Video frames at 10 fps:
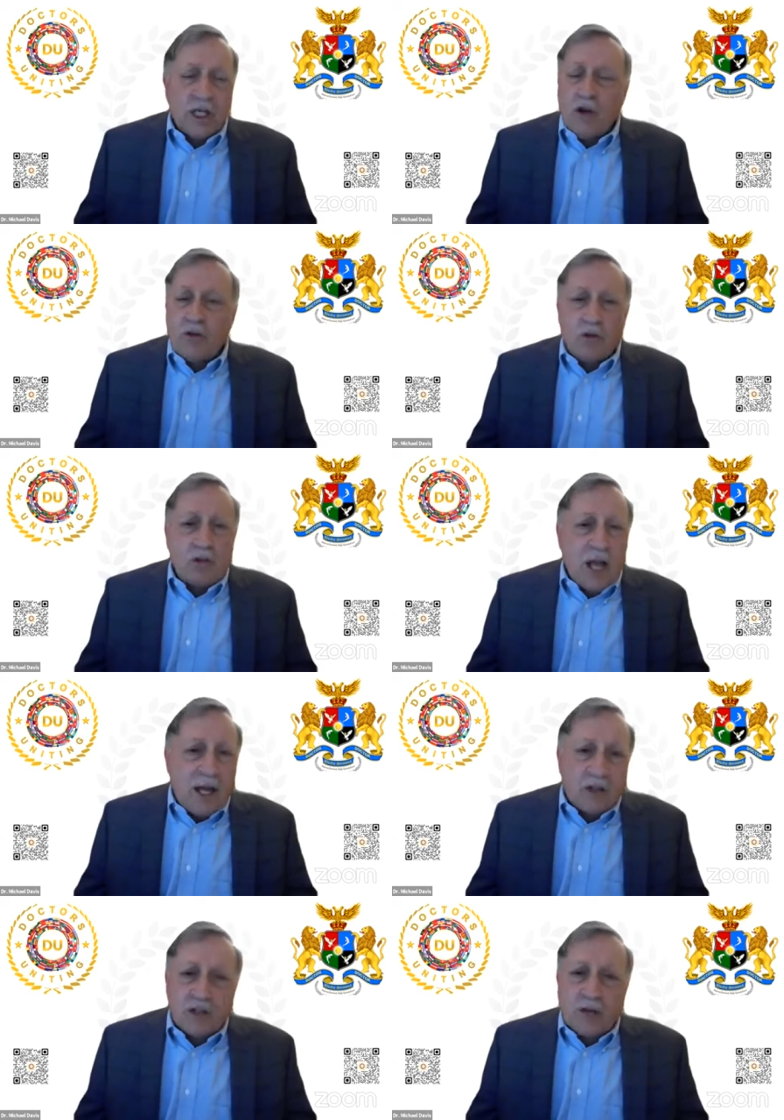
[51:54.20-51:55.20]
They go through
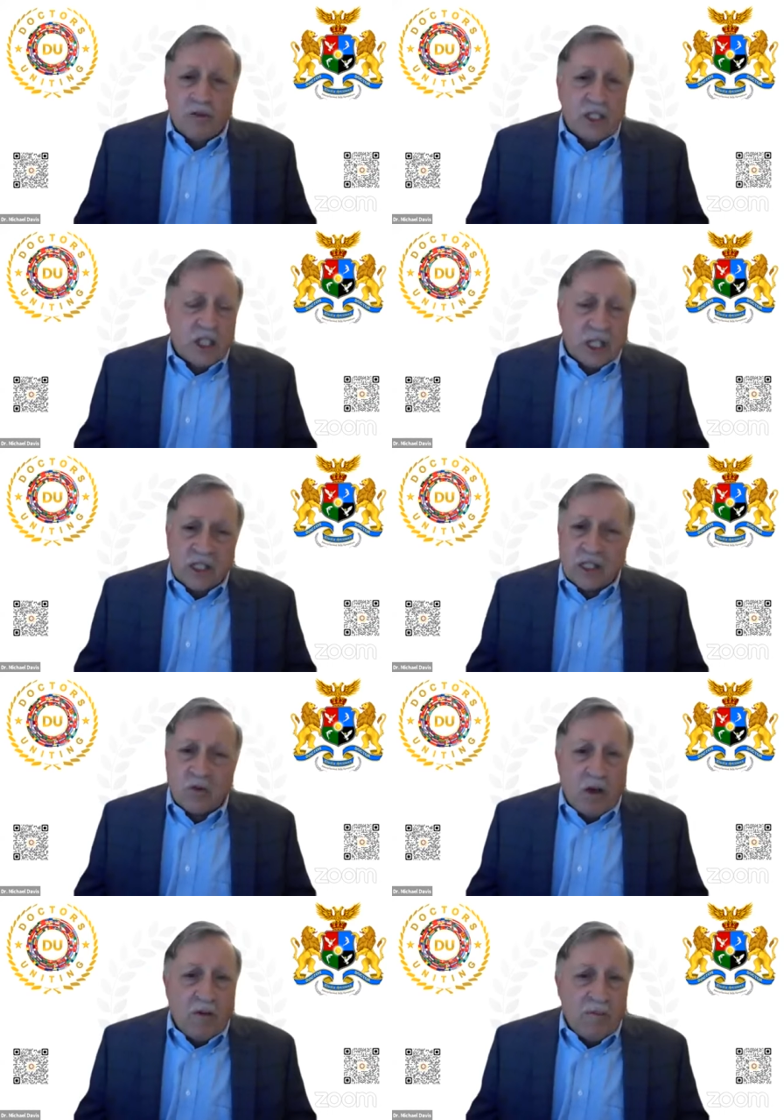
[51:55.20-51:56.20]
doctors every 6 to
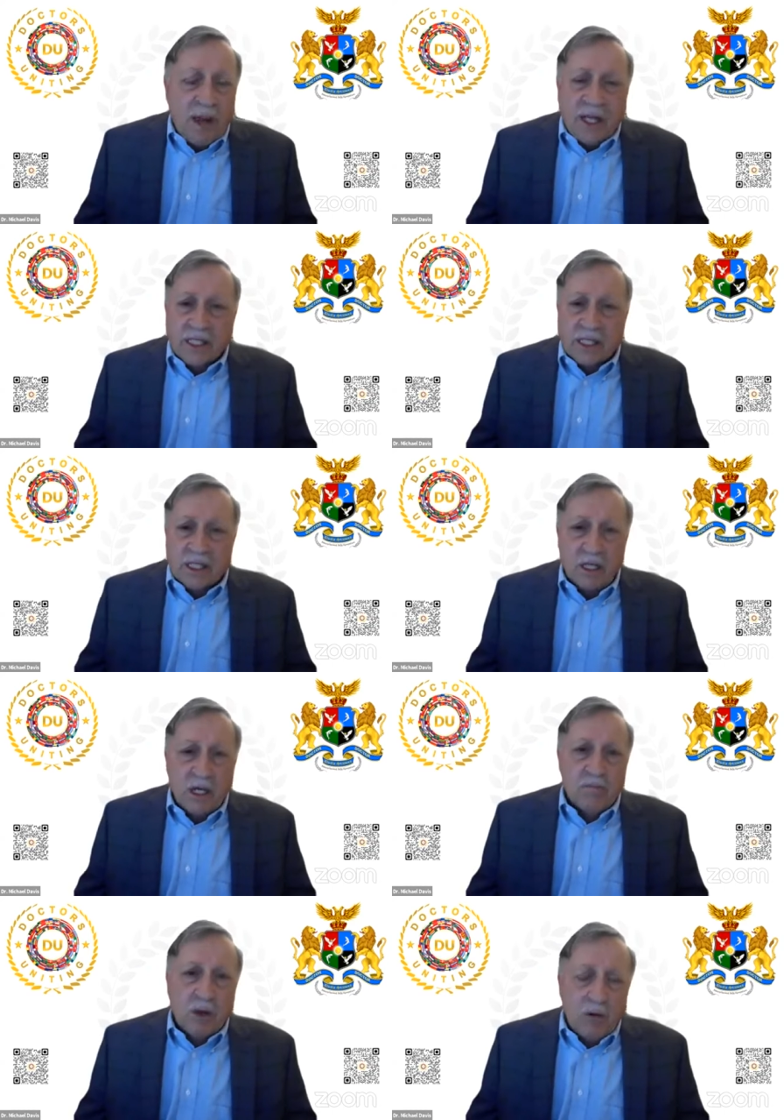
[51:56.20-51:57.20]
12 months.
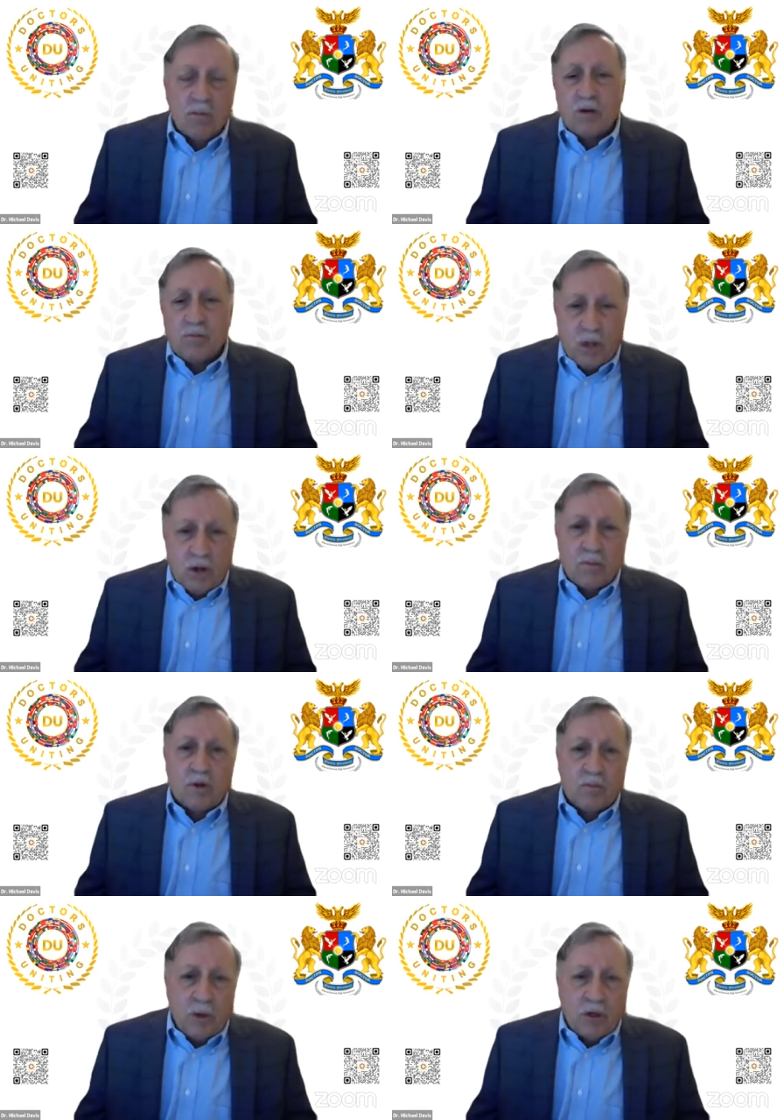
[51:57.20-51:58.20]
Boom, boom, boom,
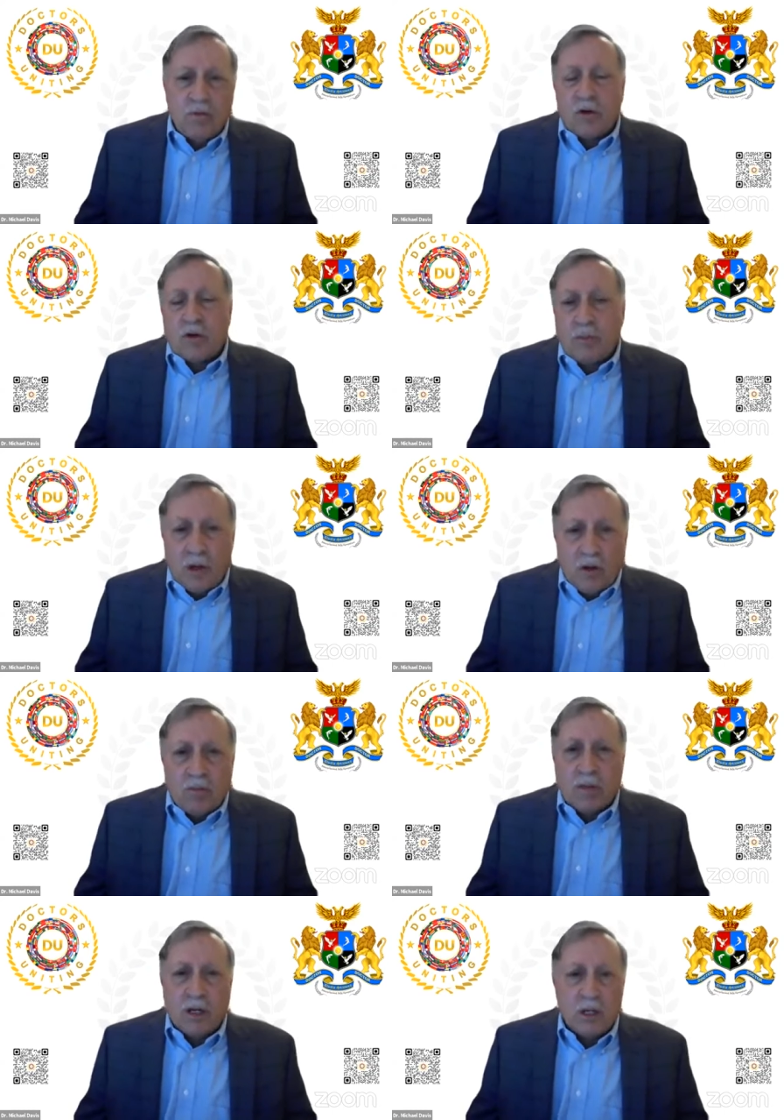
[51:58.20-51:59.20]
boom, boom, boom,
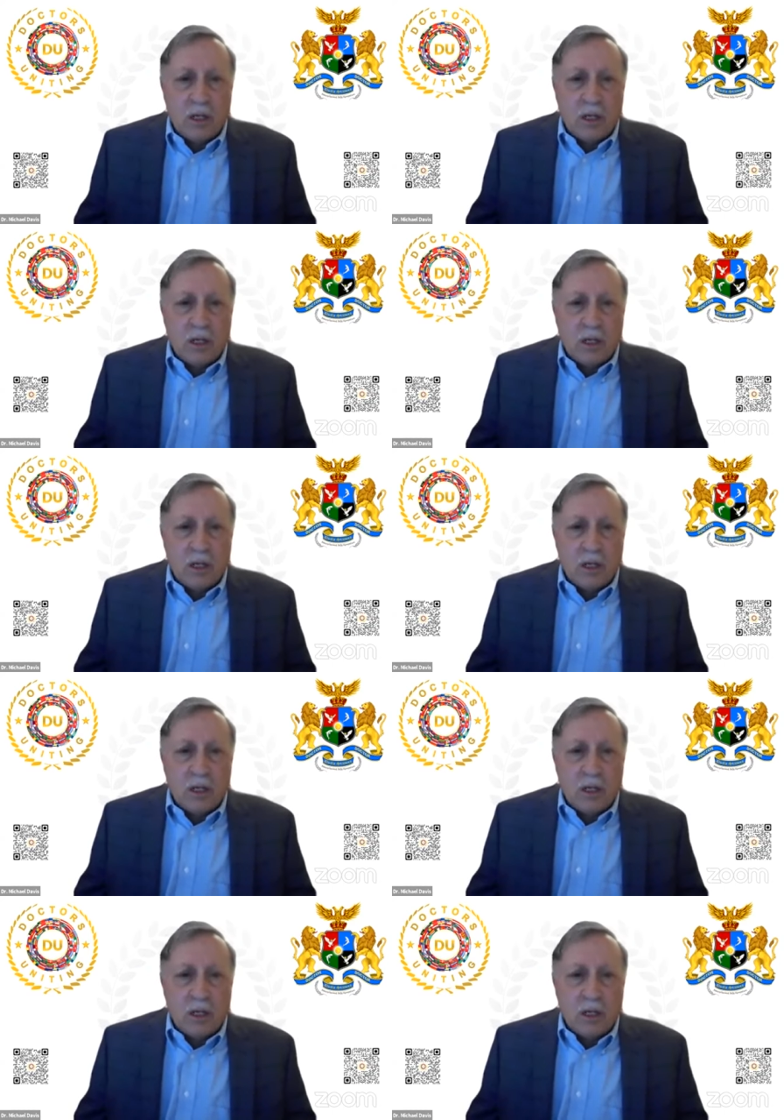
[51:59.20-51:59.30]
boom.